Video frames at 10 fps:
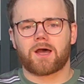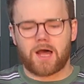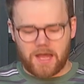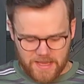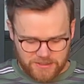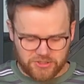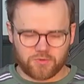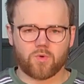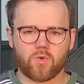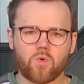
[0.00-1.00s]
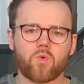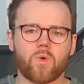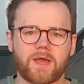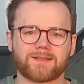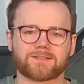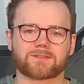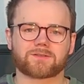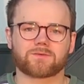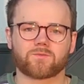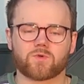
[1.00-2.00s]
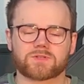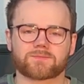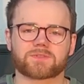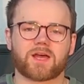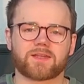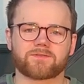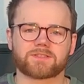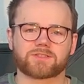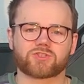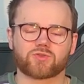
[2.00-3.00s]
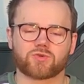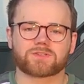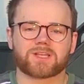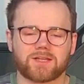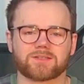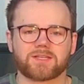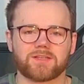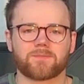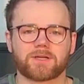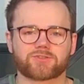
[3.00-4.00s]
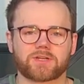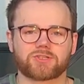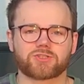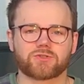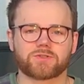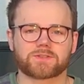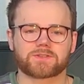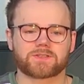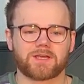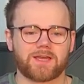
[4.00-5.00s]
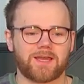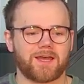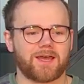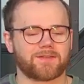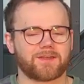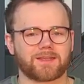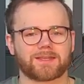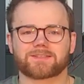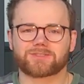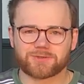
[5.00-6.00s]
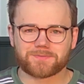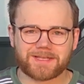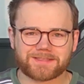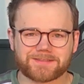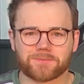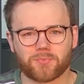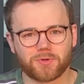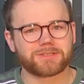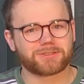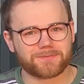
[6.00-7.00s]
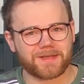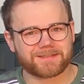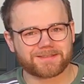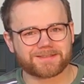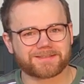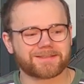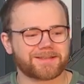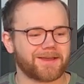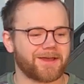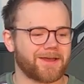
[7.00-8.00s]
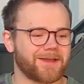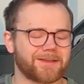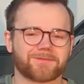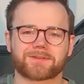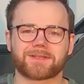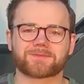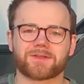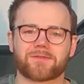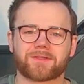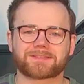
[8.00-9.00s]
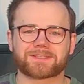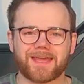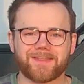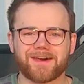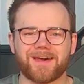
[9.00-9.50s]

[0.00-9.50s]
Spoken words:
I actually always wore some tight fitting shorts underneath my training shorts. I think as a gymnast, as a boy gymnast, you have to keep certain things together.